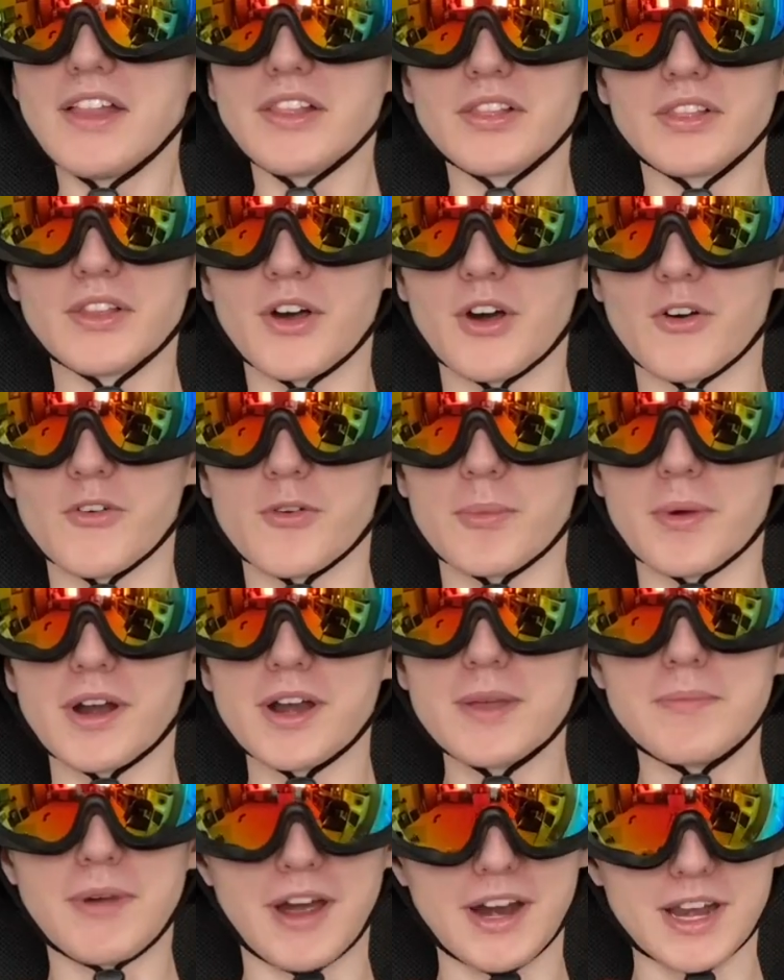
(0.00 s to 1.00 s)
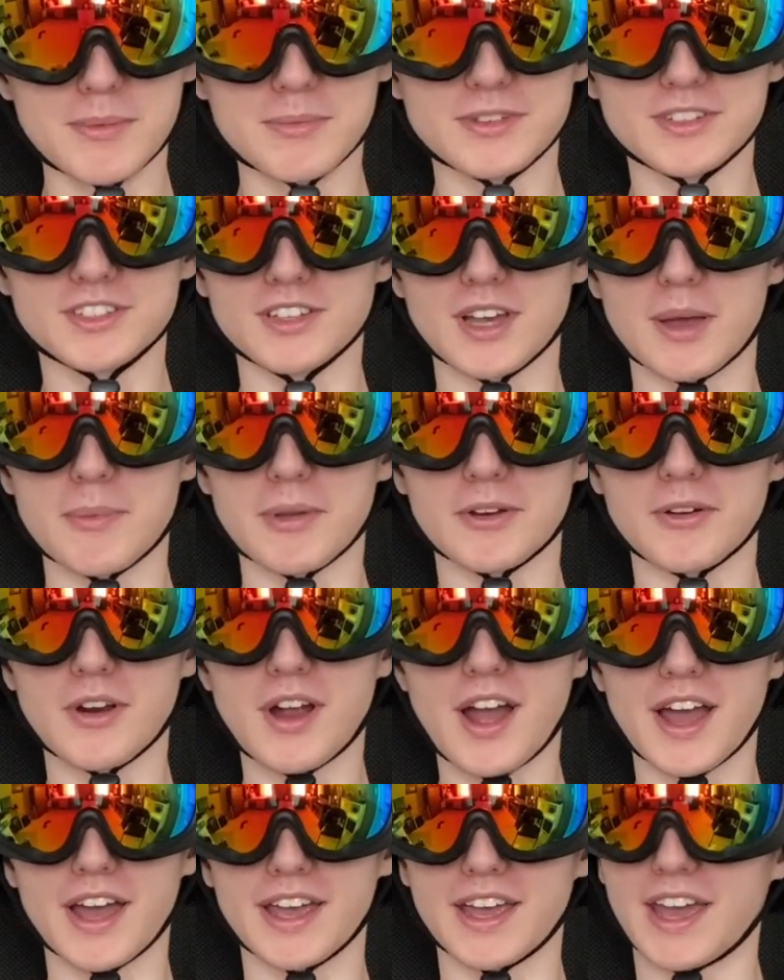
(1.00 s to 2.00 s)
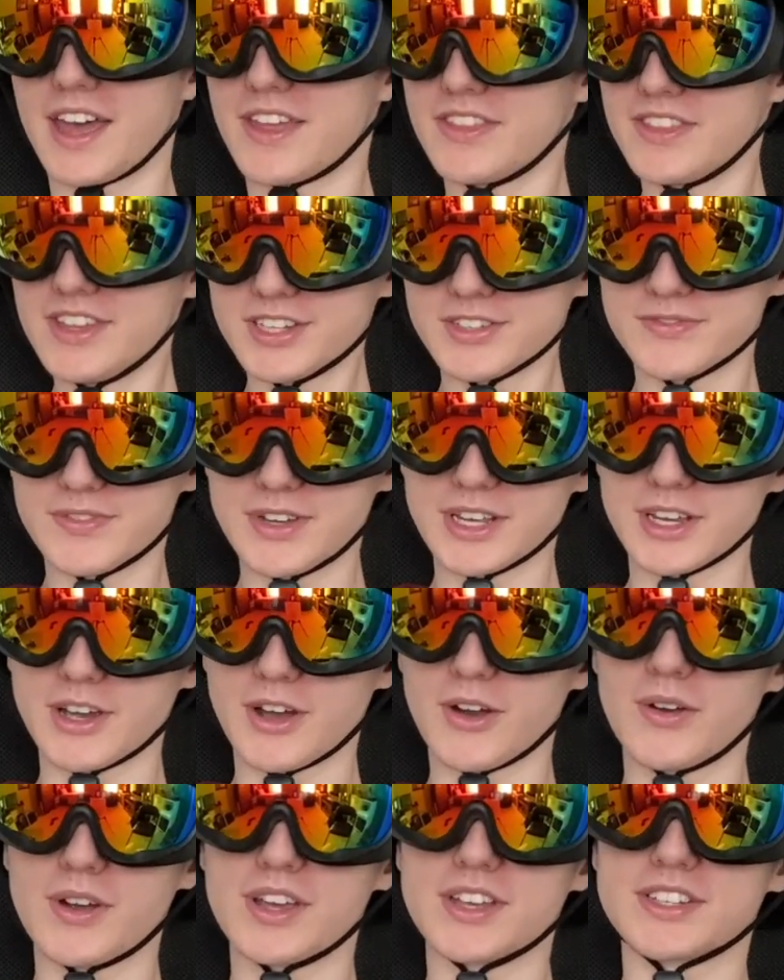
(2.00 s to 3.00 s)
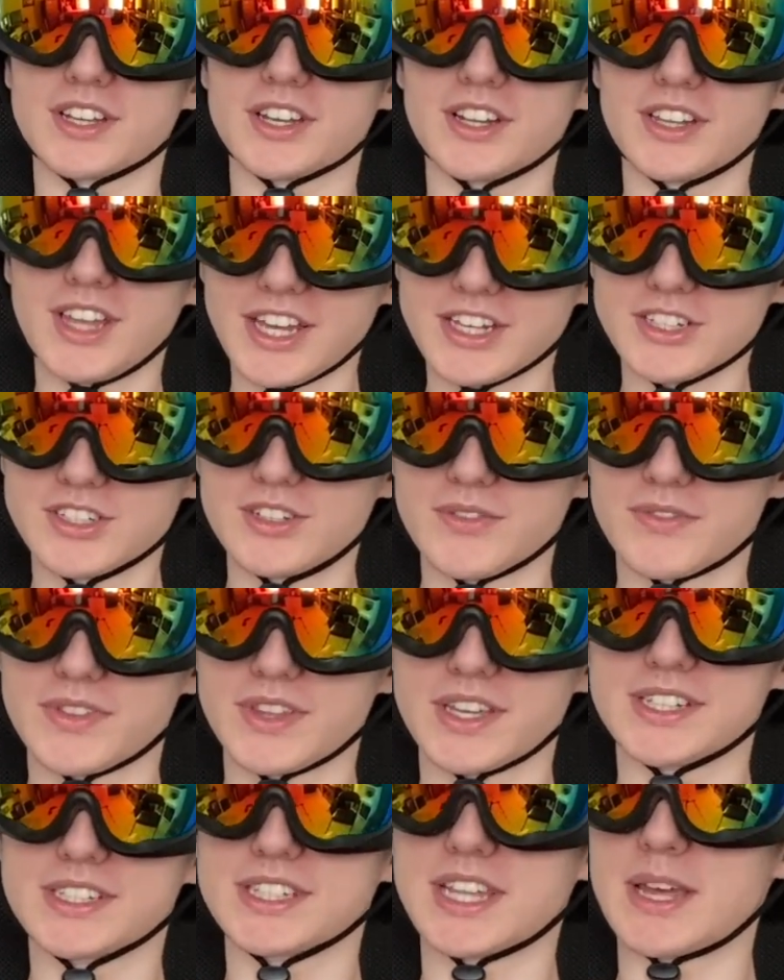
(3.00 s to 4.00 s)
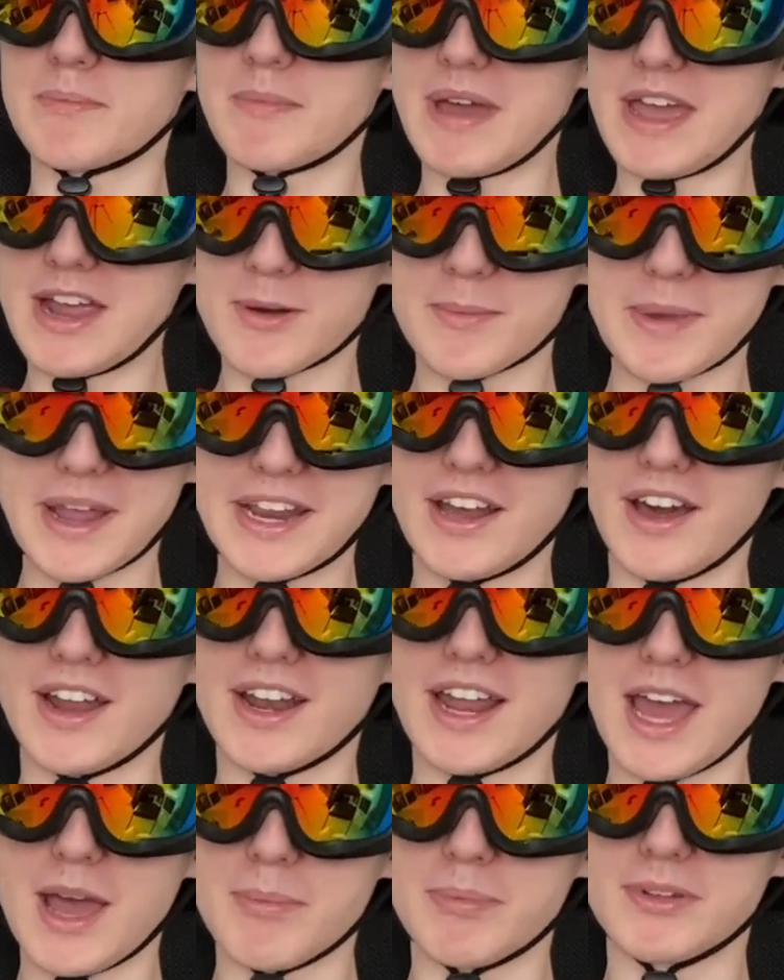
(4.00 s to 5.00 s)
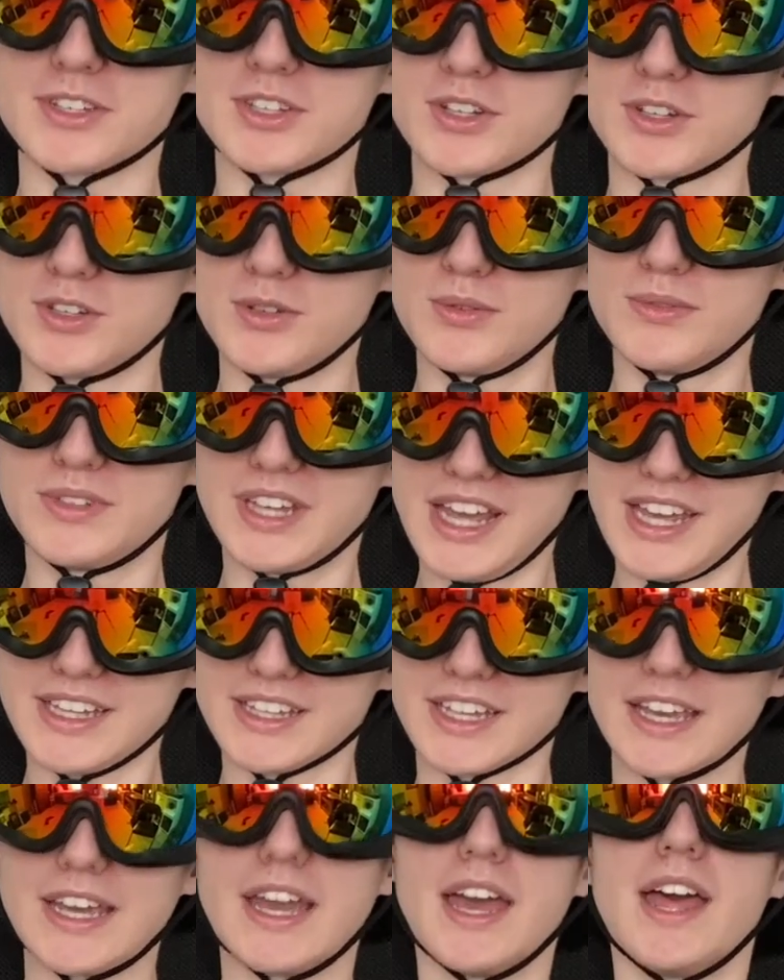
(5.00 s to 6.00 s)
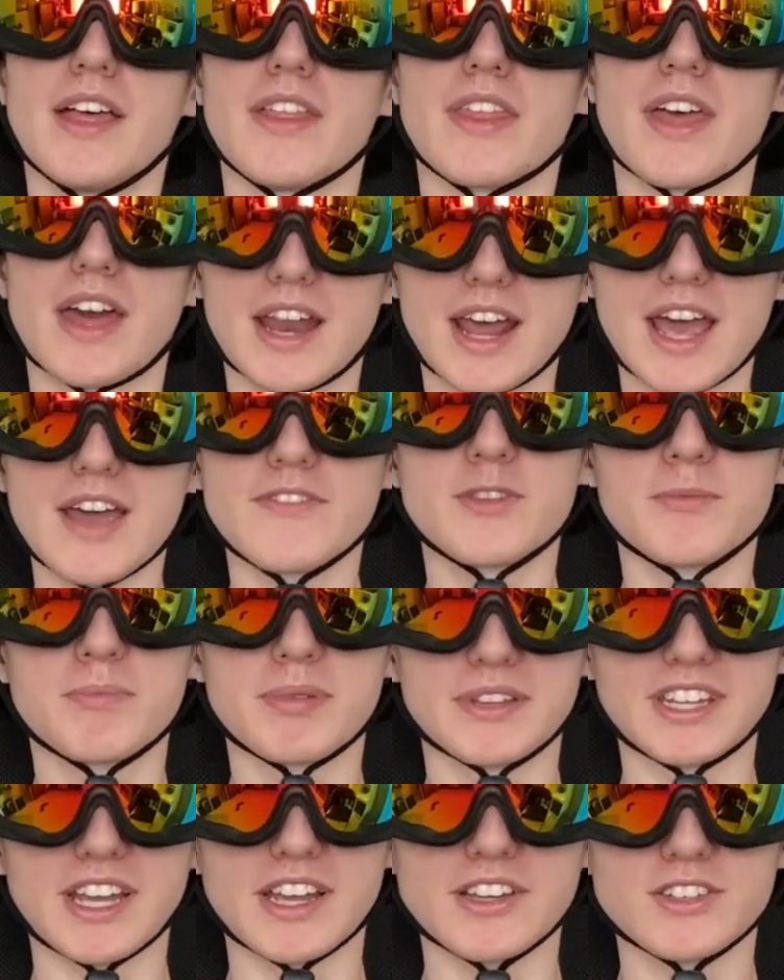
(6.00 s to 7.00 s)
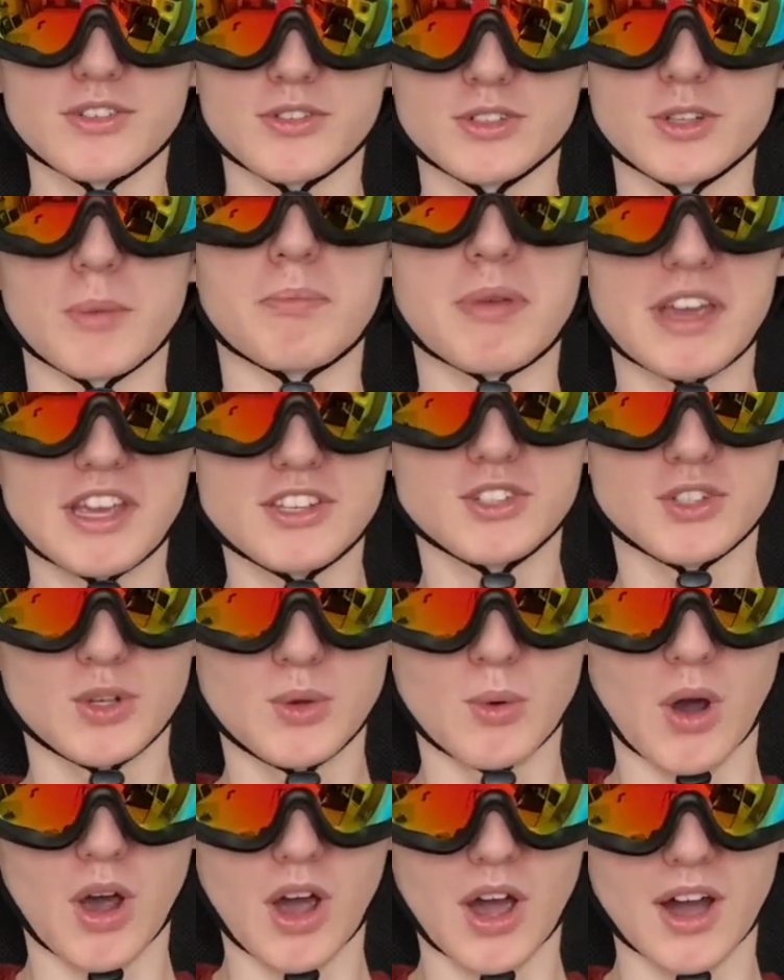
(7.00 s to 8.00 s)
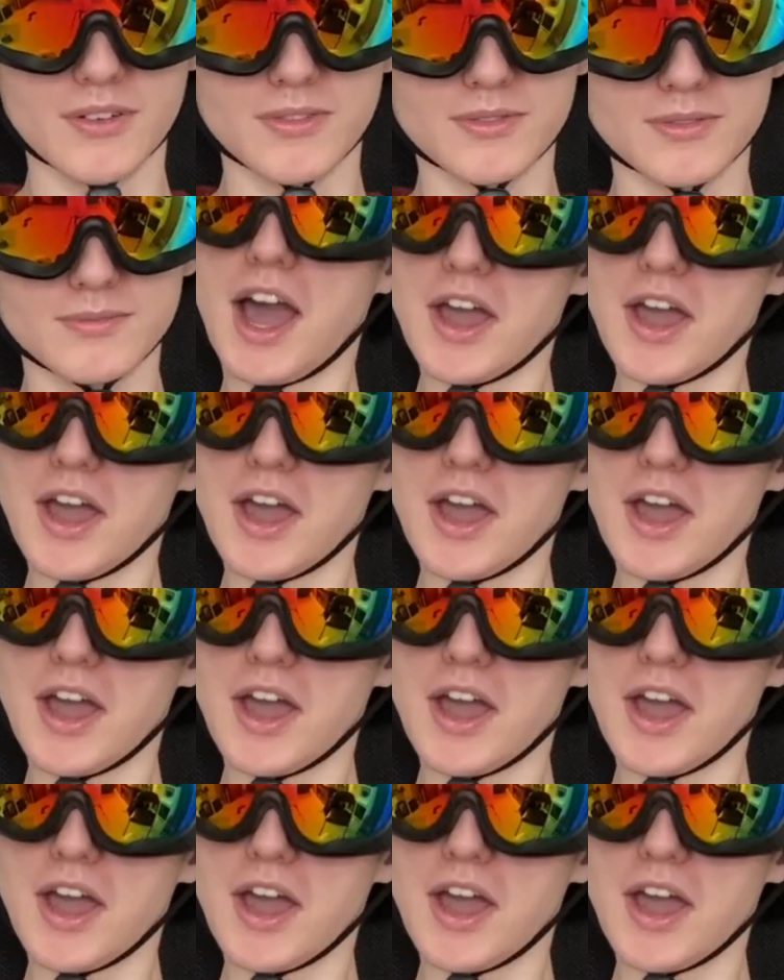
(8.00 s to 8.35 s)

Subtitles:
Hello everybody, my name is SlyMcRy, and this video is a collection of things that may or may not happen to you daily that have the potential to piss you off.